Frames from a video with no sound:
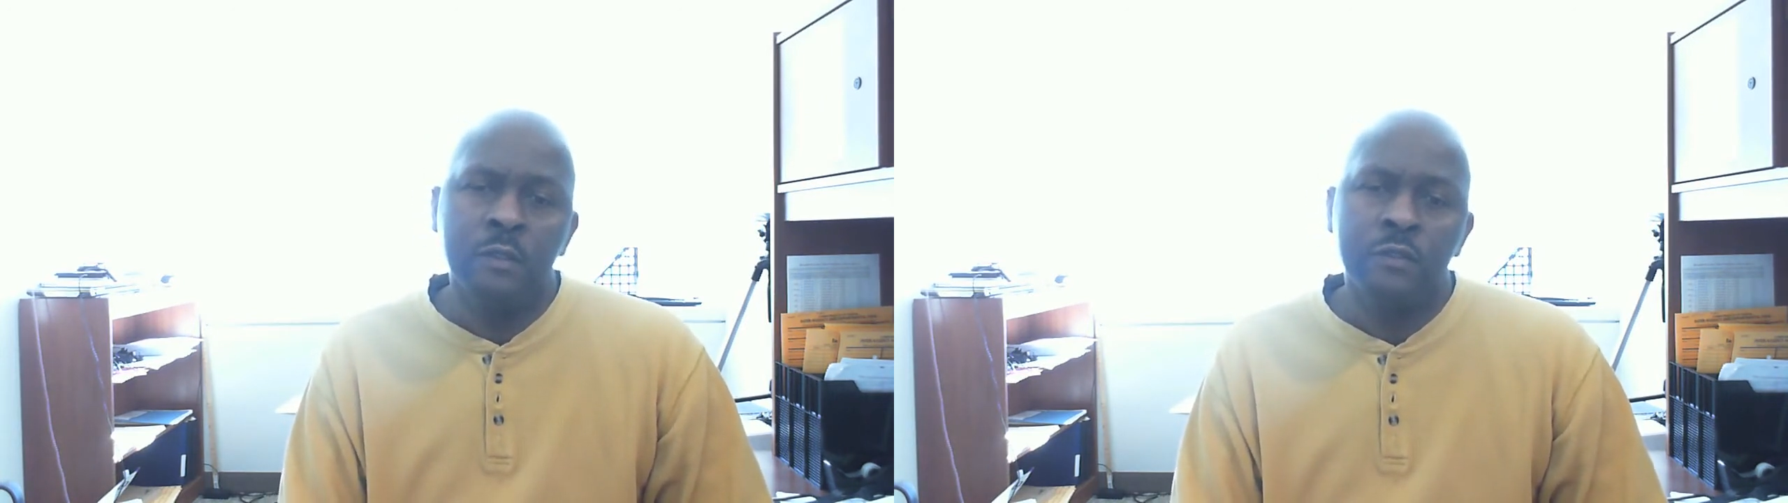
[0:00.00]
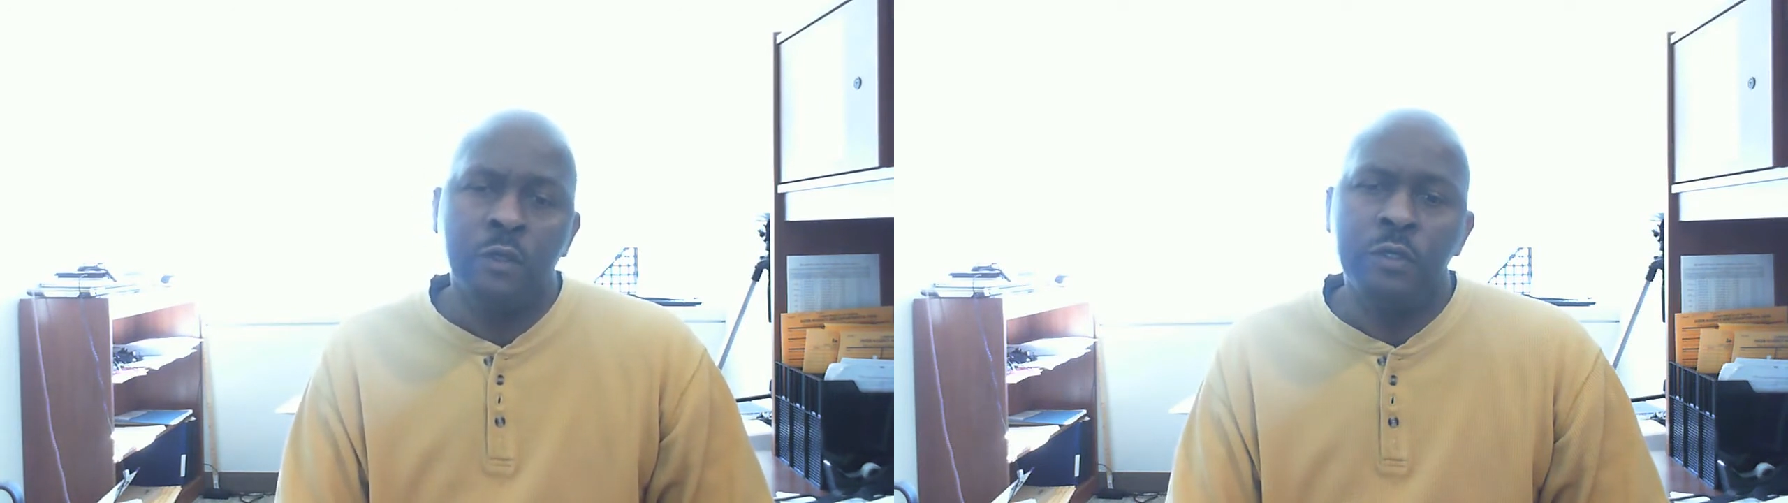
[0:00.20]

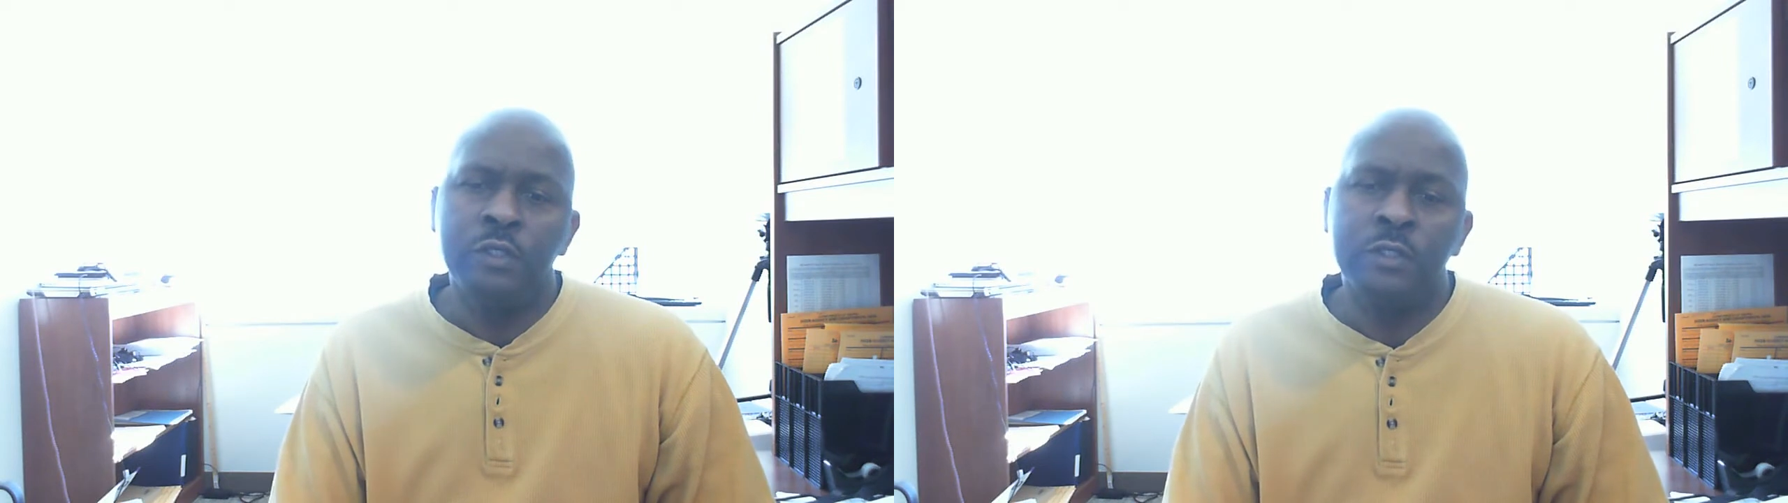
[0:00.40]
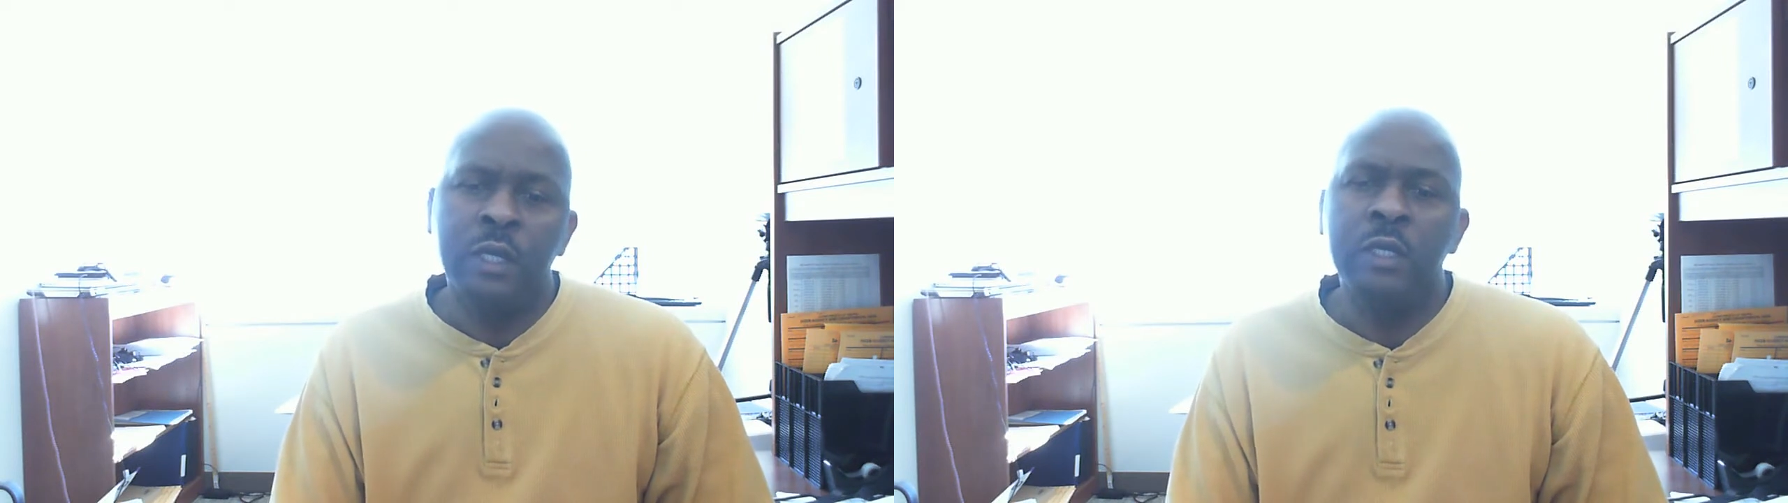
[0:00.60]
So he
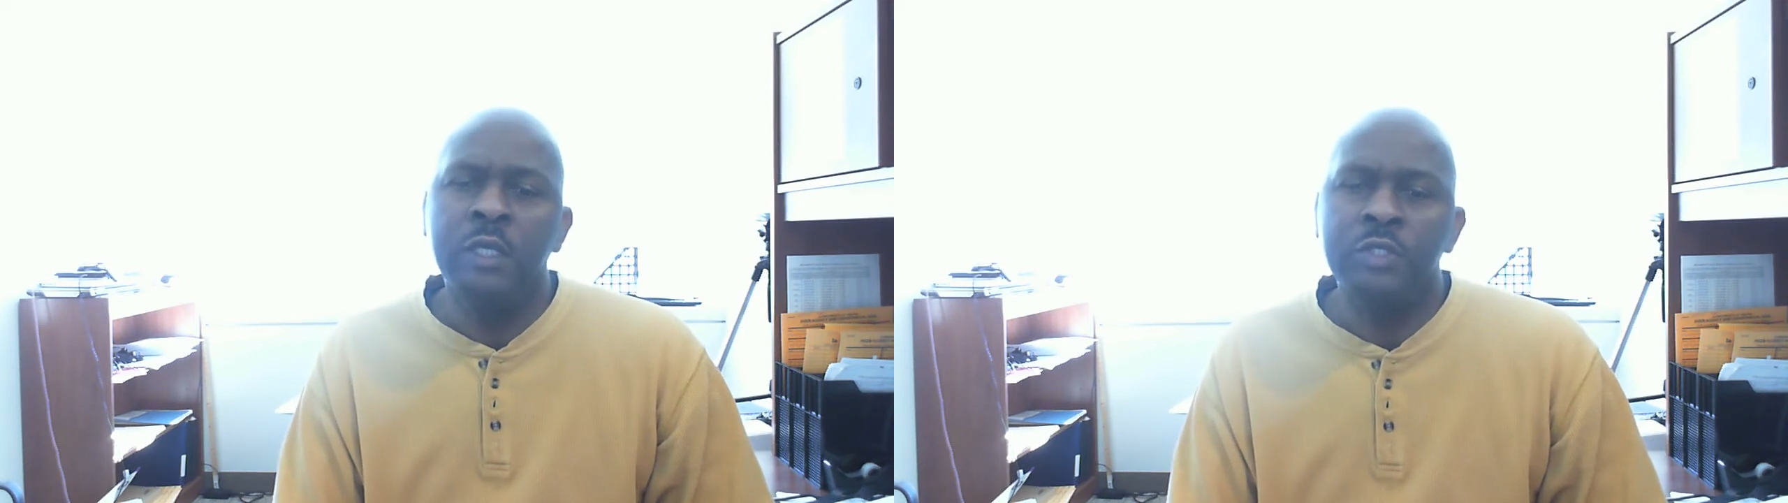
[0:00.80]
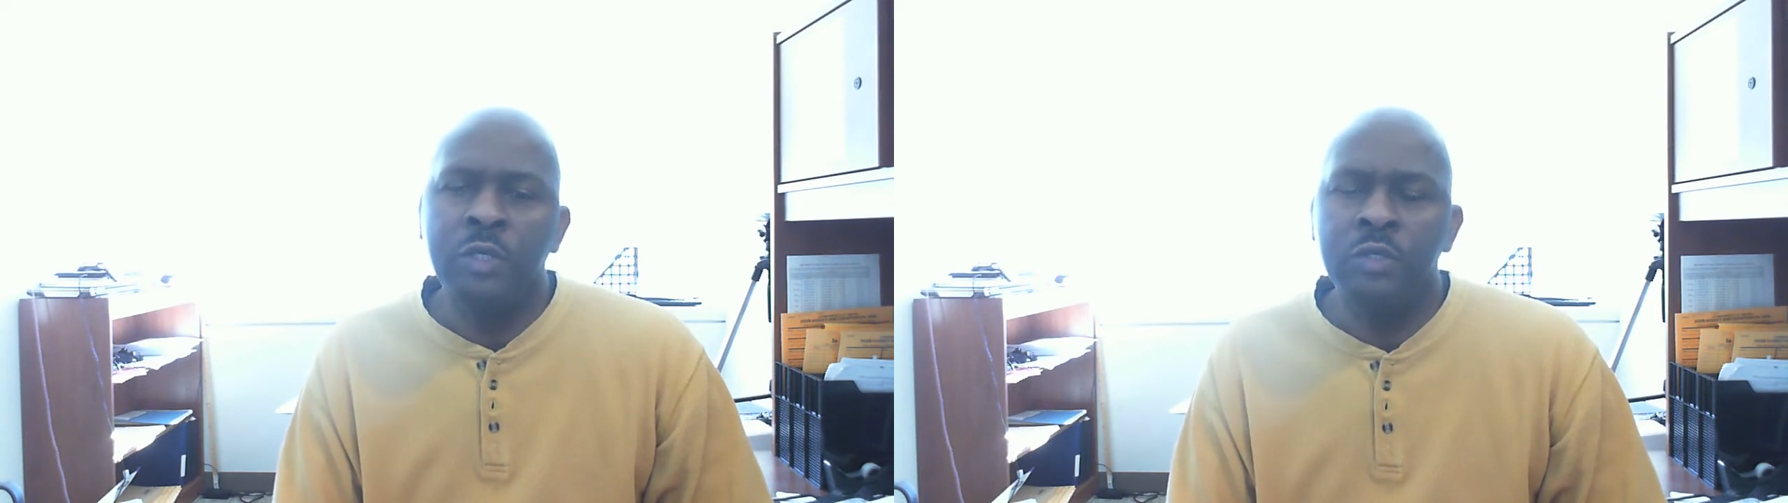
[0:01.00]
said
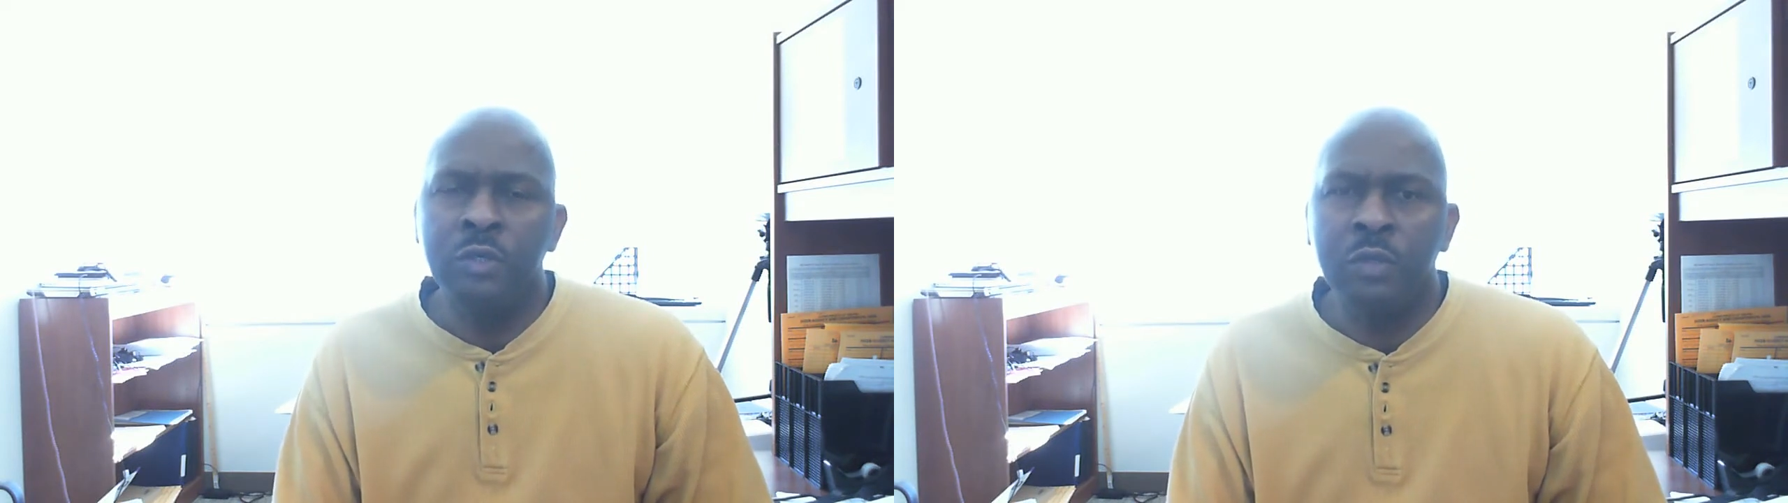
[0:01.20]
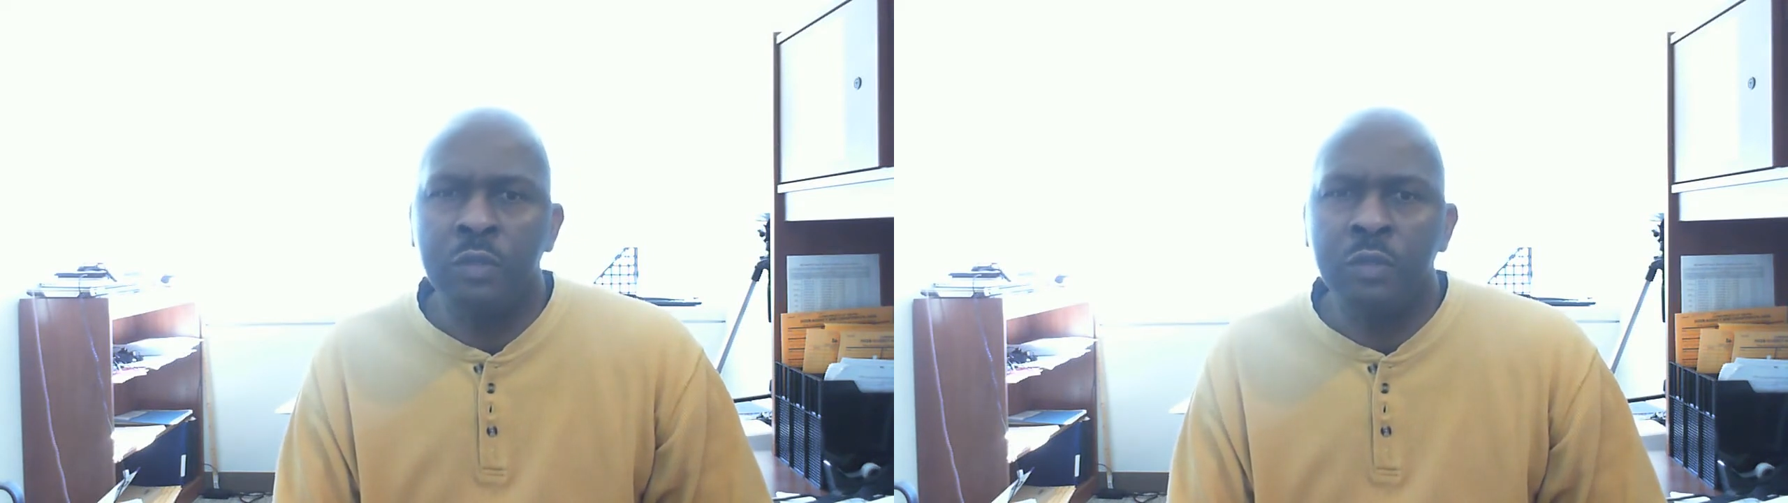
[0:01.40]
he's going to